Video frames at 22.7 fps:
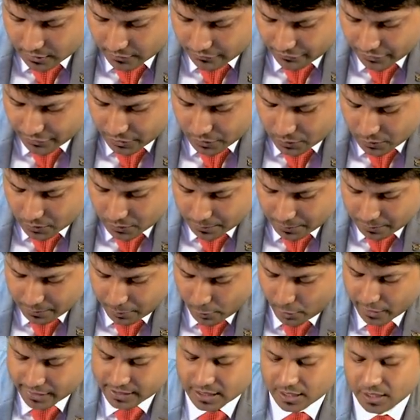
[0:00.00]
few
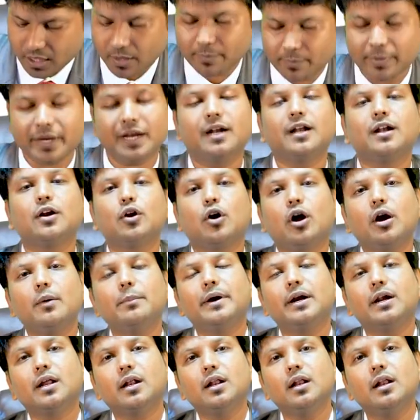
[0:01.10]
poison coming under
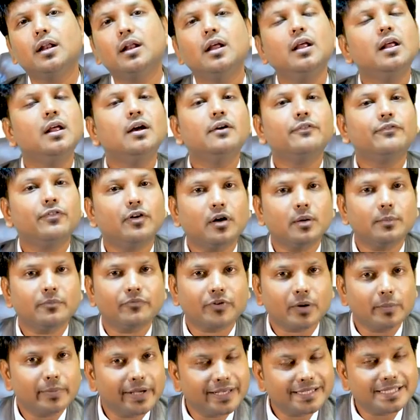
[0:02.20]
non-metal,
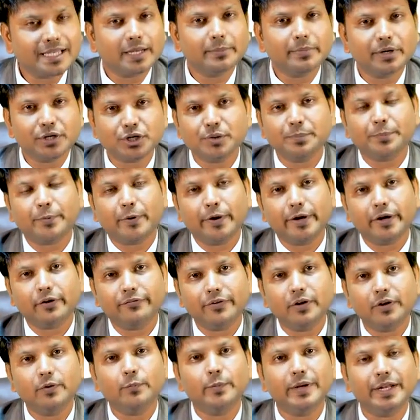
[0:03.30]
from examination point
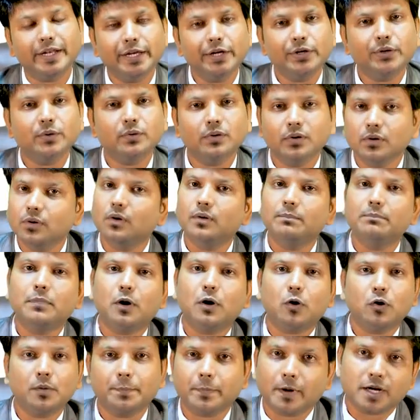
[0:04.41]
of view, we need to know
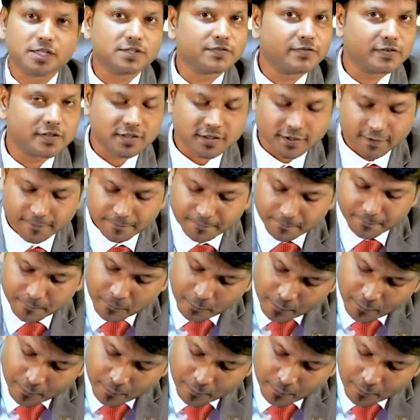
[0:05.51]
about phosphorus.